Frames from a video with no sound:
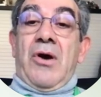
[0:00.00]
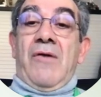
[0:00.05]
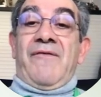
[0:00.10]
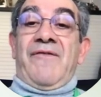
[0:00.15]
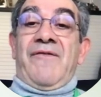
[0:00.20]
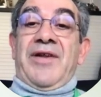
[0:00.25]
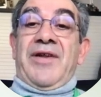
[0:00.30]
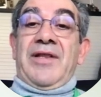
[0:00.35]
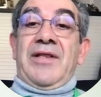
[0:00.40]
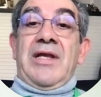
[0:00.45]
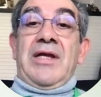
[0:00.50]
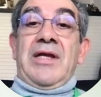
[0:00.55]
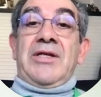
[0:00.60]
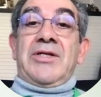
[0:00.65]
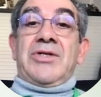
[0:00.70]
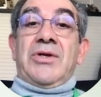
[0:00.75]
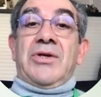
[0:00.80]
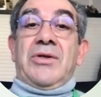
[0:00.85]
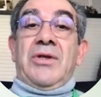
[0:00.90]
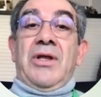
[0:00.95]
of
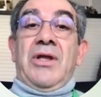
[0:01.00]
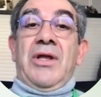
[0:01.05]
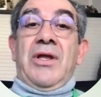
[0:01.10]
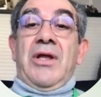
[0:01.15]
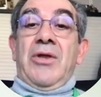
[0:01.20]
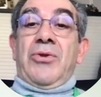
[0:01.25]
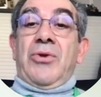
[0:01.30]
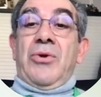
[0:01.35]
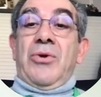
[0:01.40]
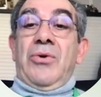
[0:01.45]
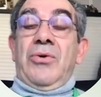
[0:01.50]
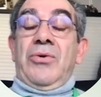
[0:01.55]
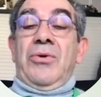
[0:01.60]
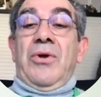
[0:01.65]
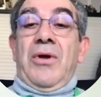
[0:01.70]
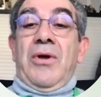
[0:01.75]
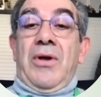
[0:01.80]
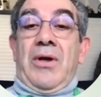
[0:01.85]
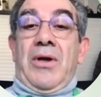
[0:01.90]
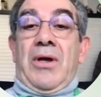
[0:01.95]
radiation.
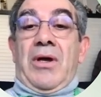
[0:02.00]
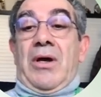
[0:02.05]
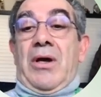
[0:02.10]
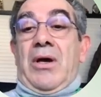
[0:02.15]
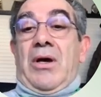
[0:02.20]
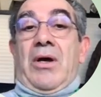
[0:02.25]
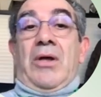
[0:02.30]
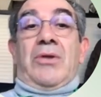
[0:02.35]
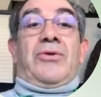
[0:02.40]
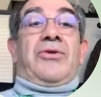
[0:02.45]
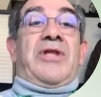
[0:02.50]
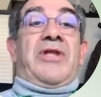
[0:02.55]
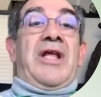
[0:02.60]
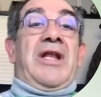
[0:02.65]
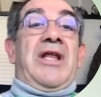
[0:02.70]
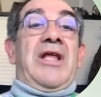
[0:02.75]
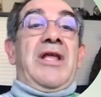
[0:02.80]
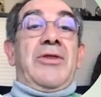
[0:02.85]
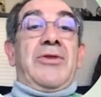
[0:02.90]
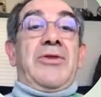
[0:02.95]
So
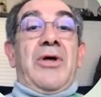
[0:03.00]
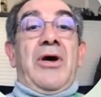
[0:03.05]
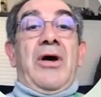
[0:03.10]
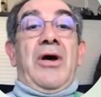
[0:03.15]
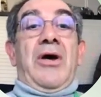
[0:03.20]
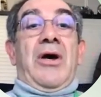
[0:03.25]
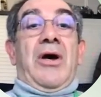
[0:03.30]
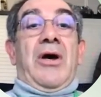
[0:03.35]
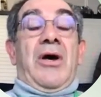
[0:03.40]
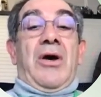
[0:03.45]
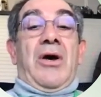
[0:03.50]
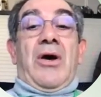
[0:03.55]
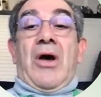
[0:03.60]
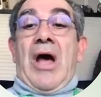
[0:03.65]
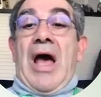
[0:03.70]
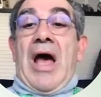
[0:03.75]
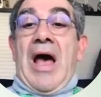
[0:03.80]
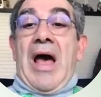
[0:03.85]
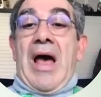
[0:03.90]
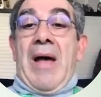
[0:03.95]
there is
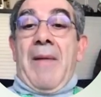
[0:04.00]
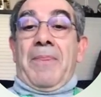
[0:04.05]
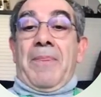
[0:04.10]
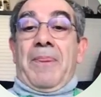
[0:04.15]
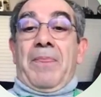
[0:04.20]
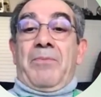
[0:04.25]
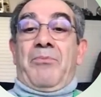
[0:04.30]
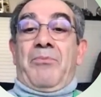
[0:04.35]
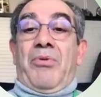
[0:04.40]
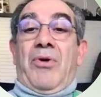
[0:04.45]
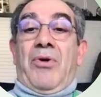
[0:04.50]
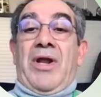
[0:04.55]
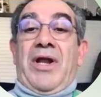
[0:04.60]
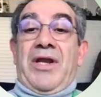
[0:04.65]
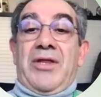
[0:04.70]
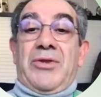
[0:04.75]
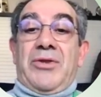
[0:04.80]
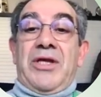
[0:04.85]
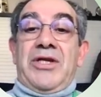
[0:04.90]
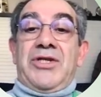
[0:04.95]
a
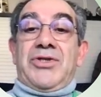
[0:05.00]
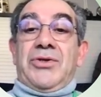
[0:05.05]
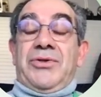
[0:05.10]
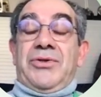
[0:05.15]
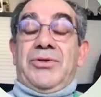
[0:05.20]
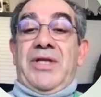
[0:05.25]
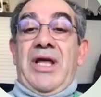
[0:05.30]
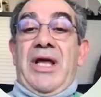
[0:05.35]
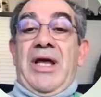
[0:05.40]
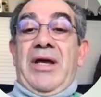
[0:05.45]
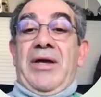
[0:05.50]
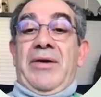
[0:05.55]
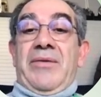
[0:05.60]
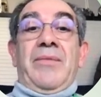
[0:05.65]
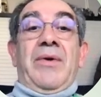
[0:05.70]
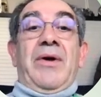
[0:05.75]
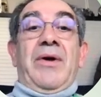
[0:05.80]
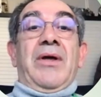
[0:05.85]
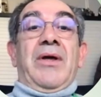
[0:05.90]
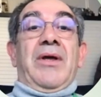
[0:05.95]
polarization
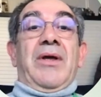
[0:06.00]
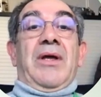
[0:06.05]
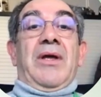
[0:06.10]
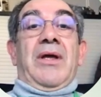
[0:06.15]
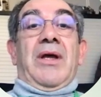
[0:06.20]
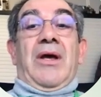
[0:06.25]
term,